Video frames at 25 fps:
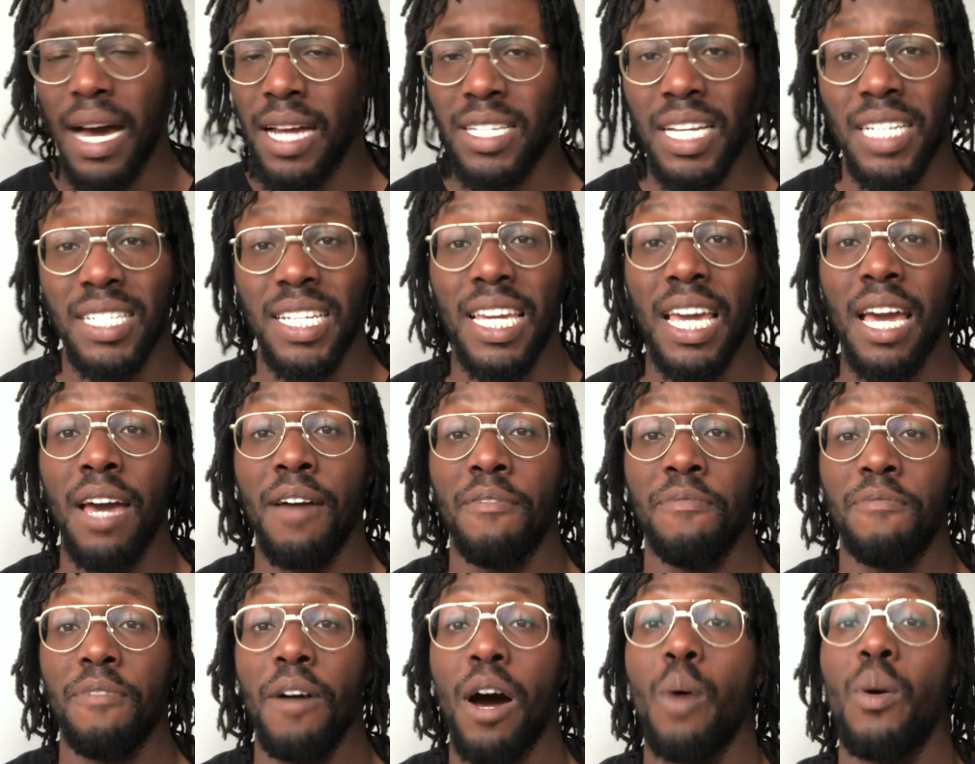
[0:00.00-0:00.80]
I try to get
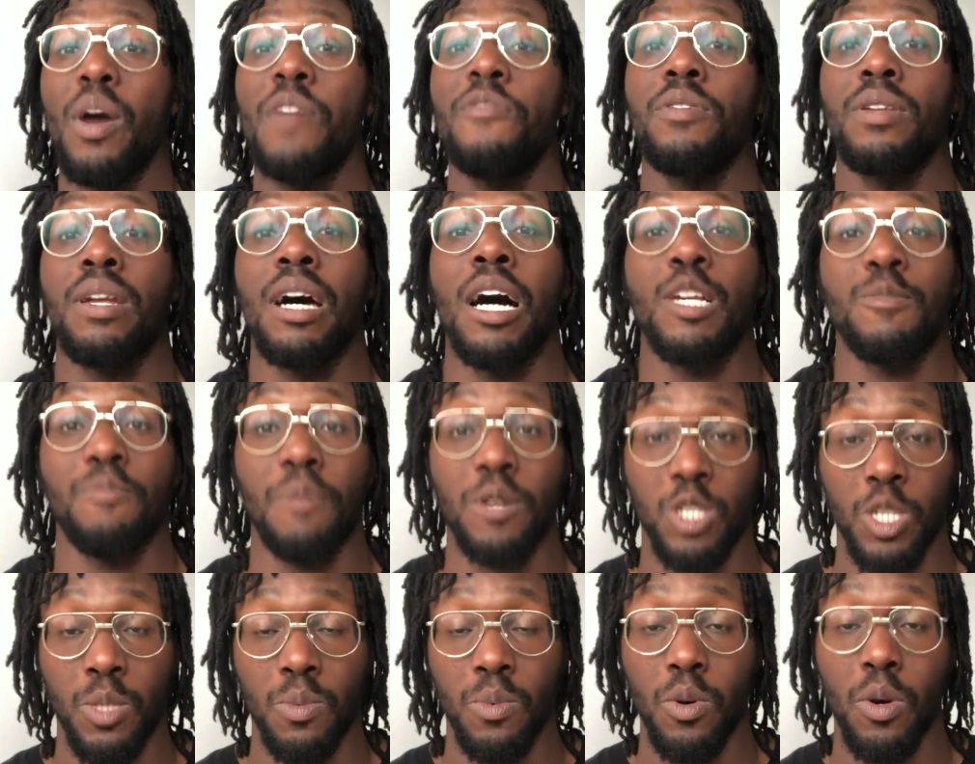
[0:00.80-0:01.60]
as far away from that as
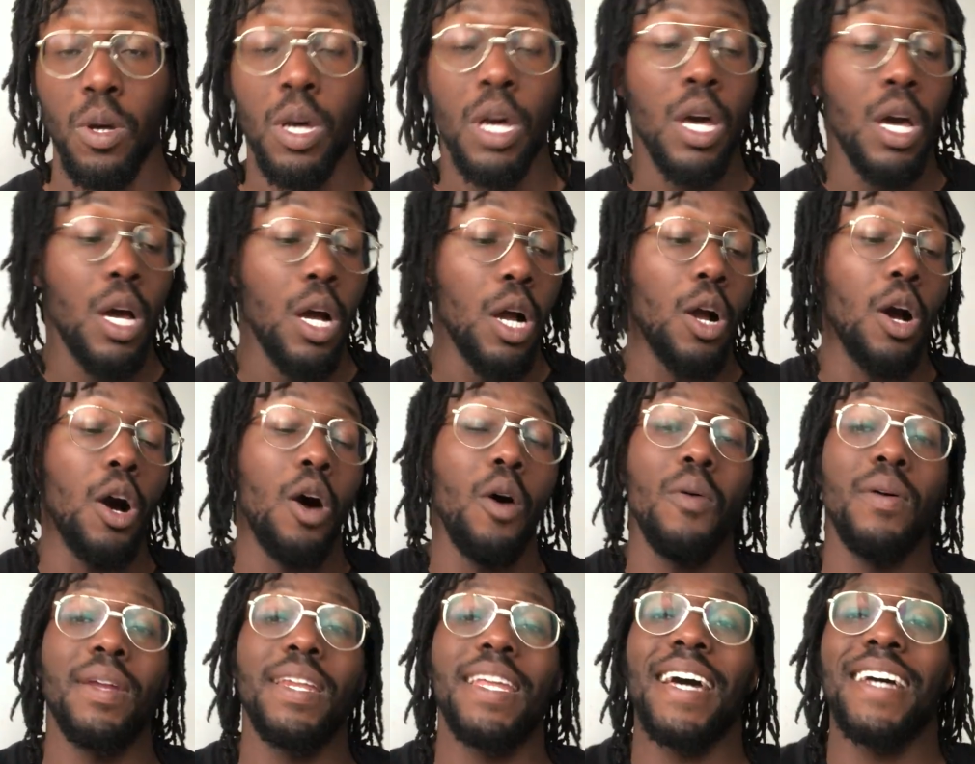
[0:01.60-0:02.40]
possible.
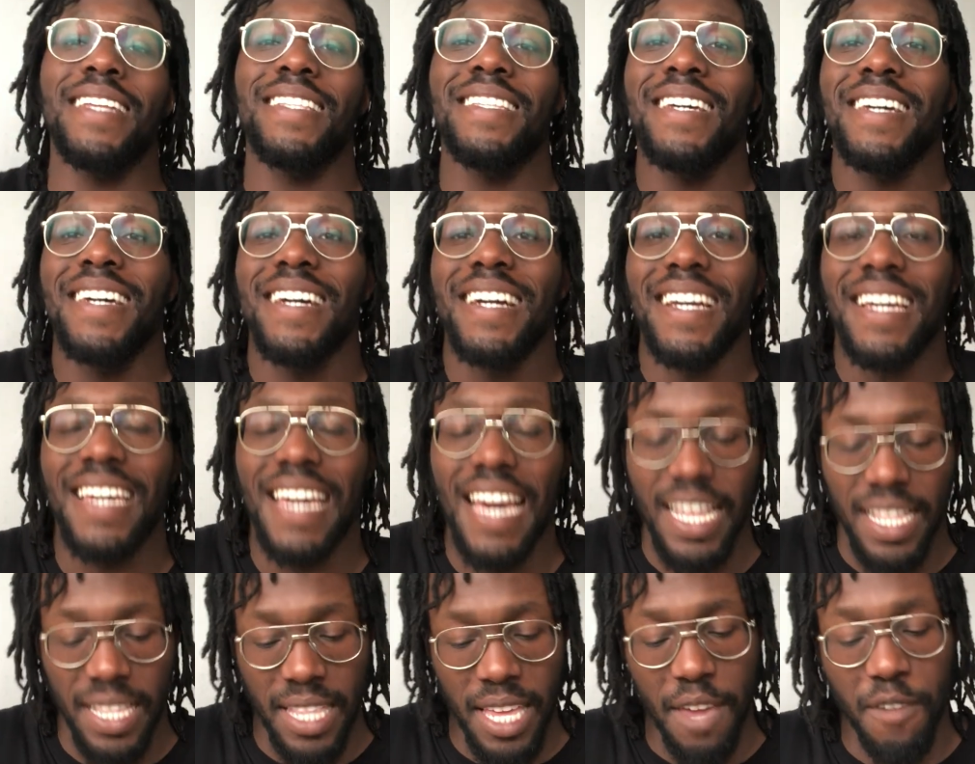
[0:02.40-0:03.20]
Go in there,
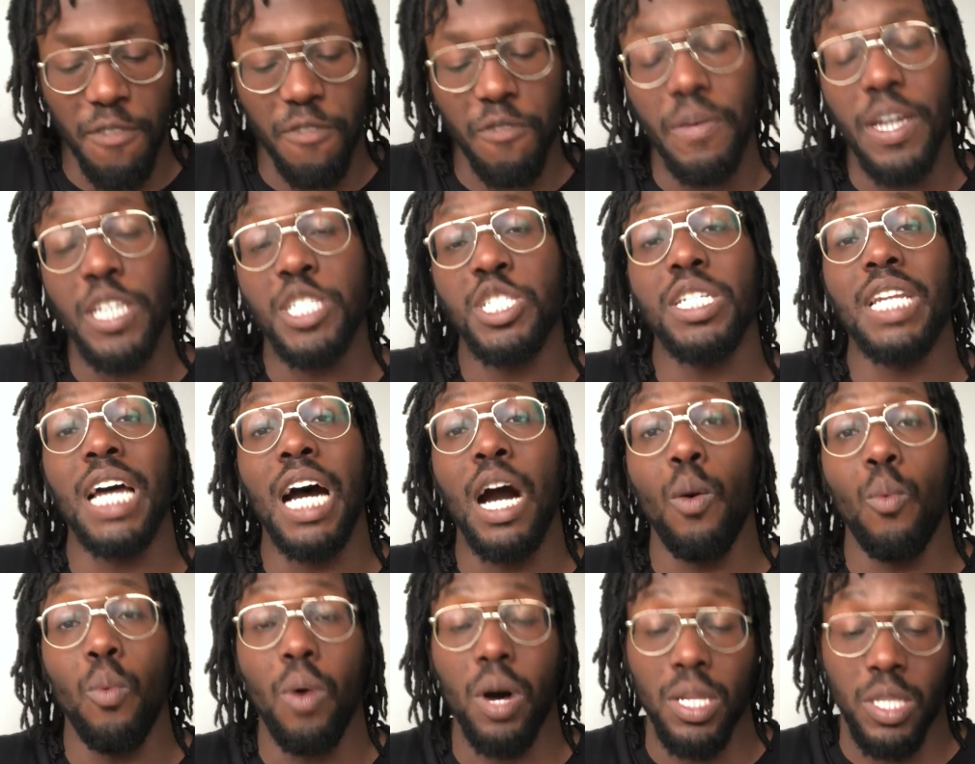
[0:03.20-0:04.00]
get the information that
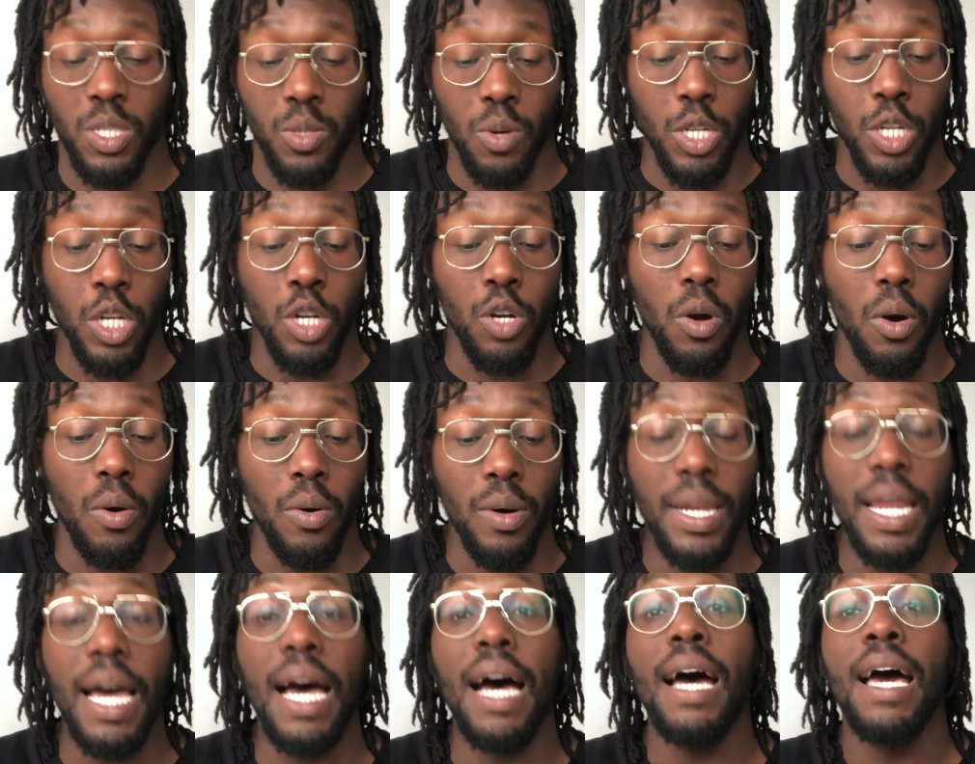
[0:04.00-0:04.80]
I want to go
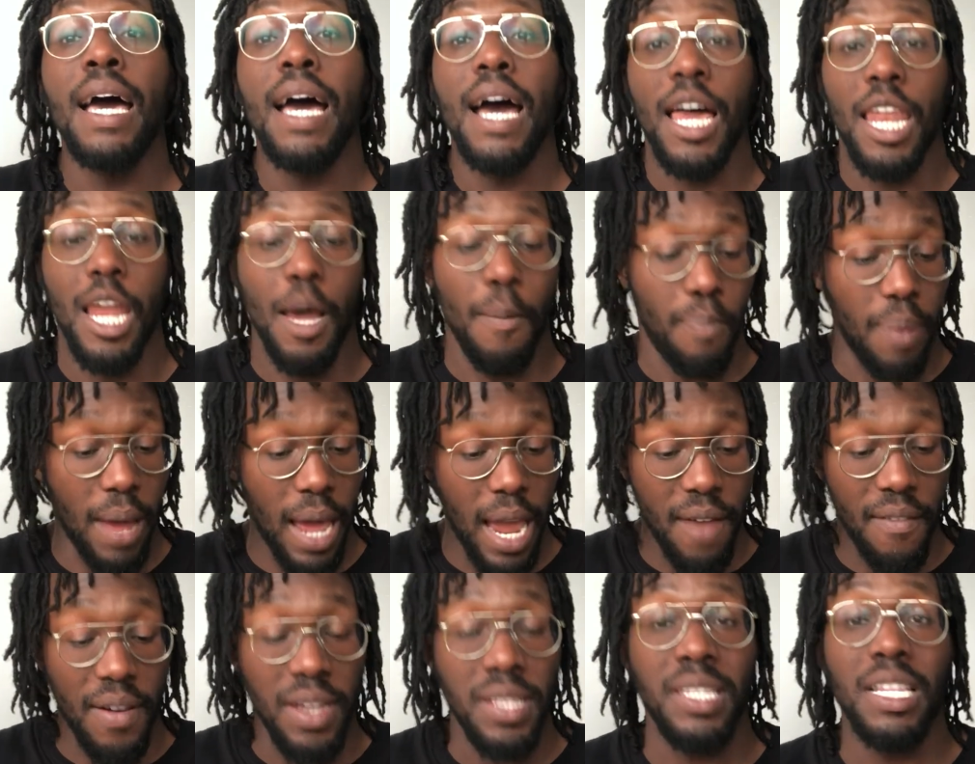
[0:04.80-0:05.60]
in there and
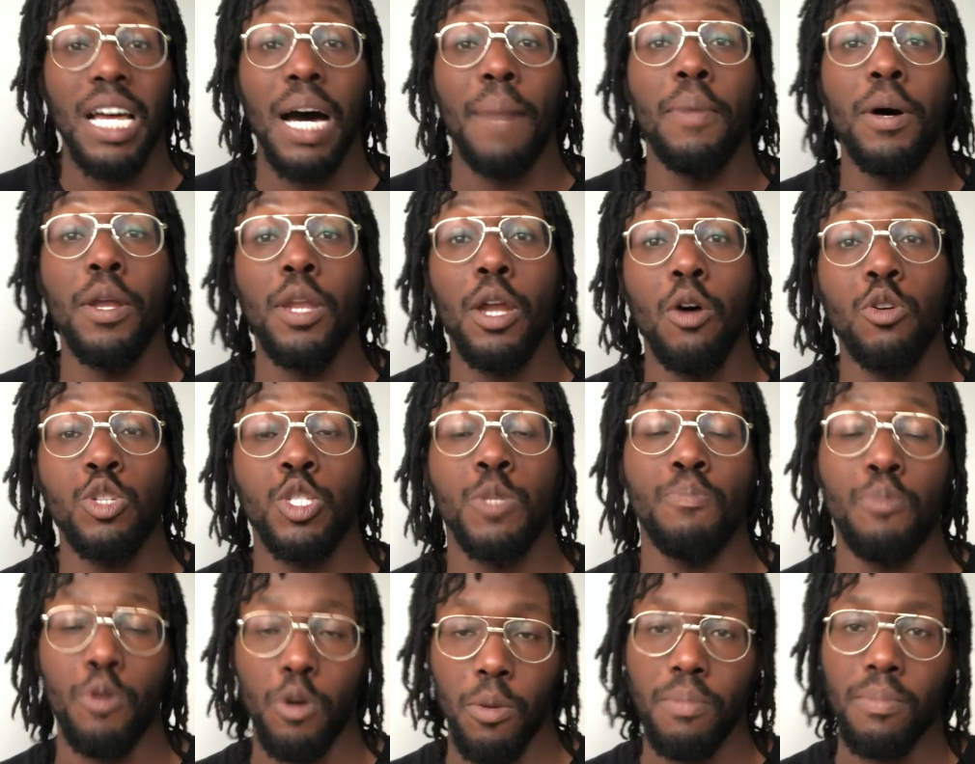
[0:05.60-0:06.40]
apply it right down my notes.
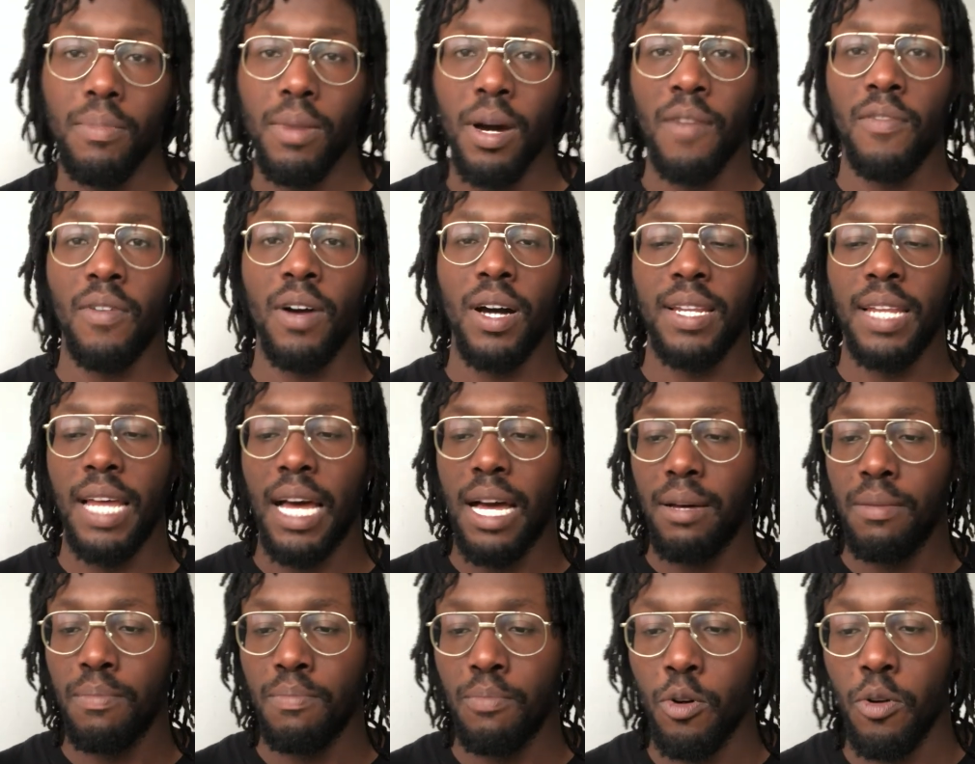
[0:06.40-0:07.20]
Boom, I've got
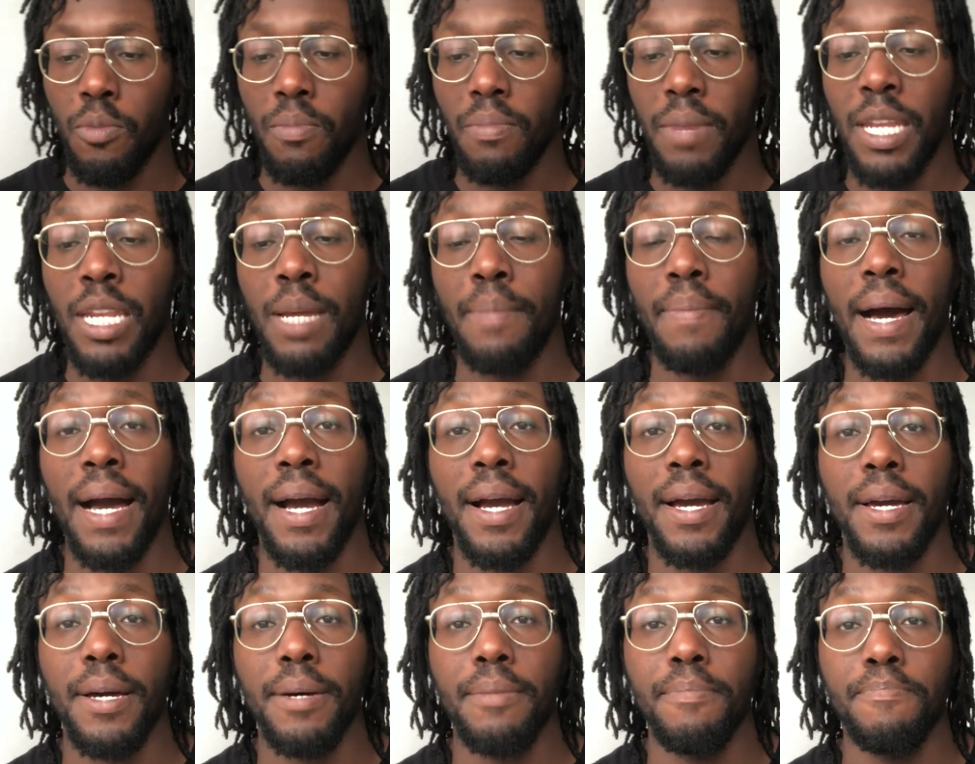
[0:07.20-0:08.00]
that. Boom, in the
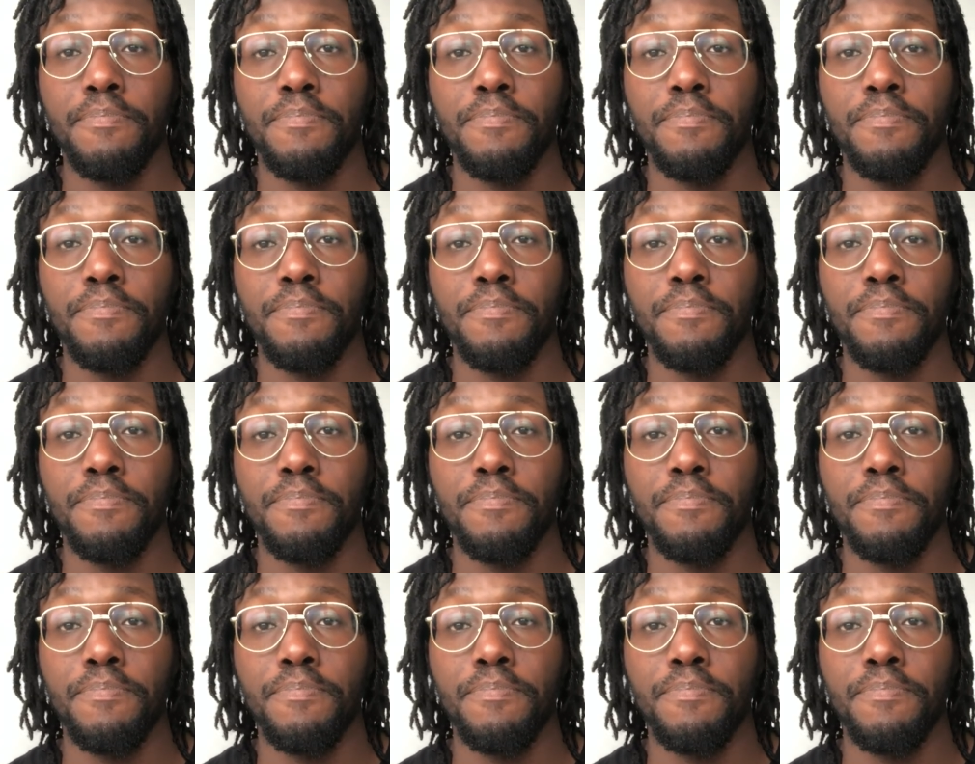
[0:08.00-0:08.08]
bank.